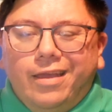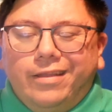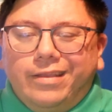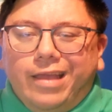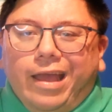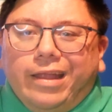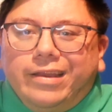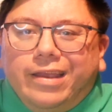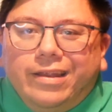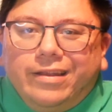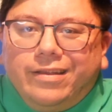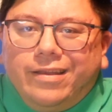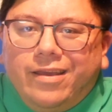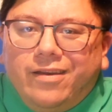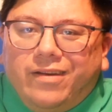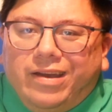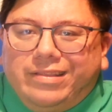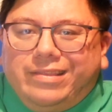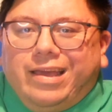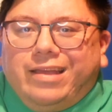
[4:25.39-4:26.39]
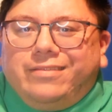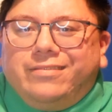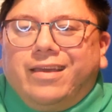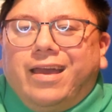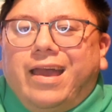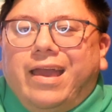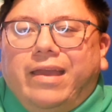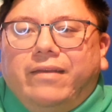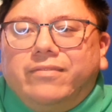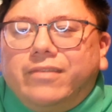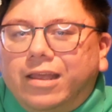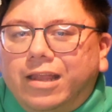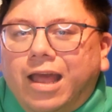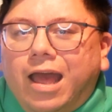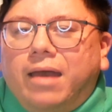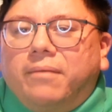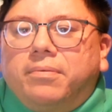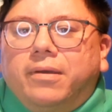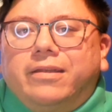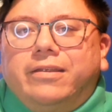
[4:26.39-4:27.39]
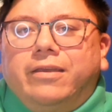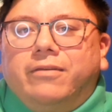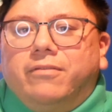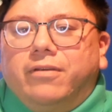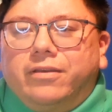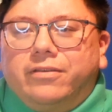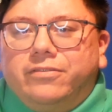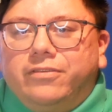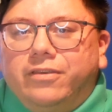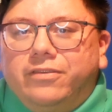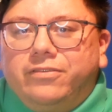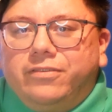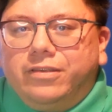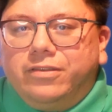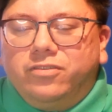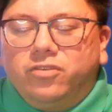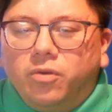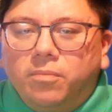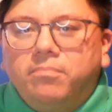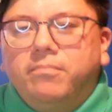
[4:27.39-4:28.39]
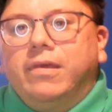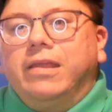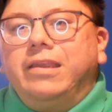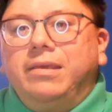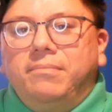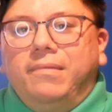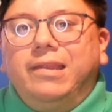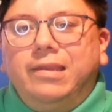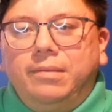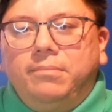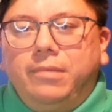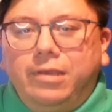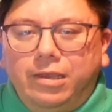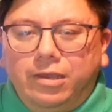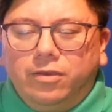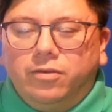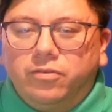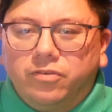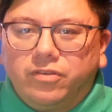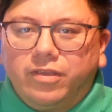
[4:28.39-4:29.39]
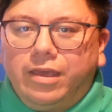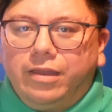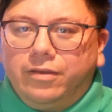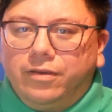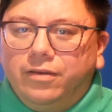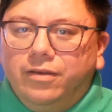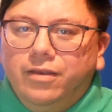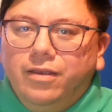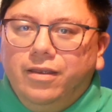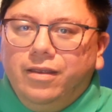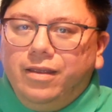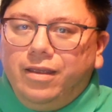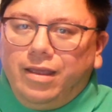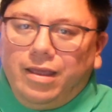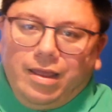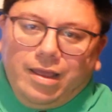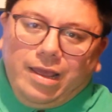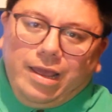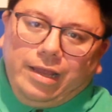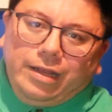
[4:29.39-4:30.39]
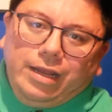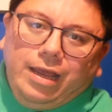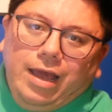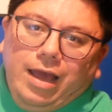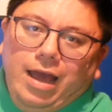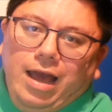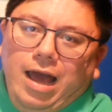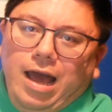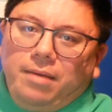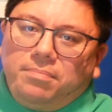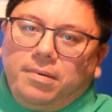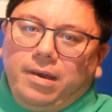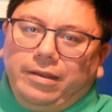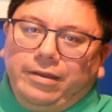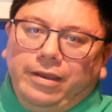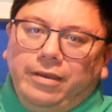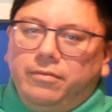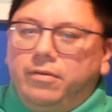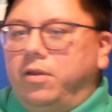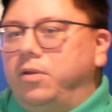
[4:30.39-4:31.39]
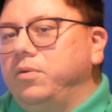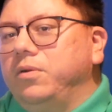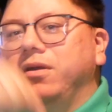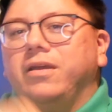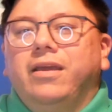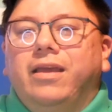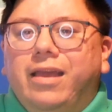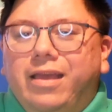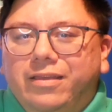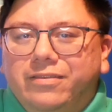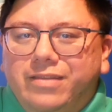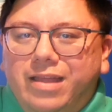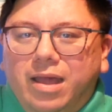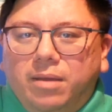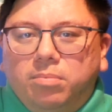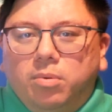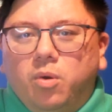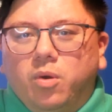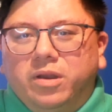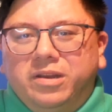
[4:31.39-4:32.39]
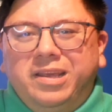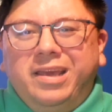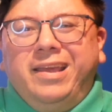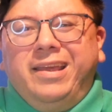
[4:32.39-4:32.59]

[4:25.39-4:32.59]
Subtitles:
Now, I didn't know at that time that Hotpot Hero existed till many, many years later. And Hotpot Hero is now born.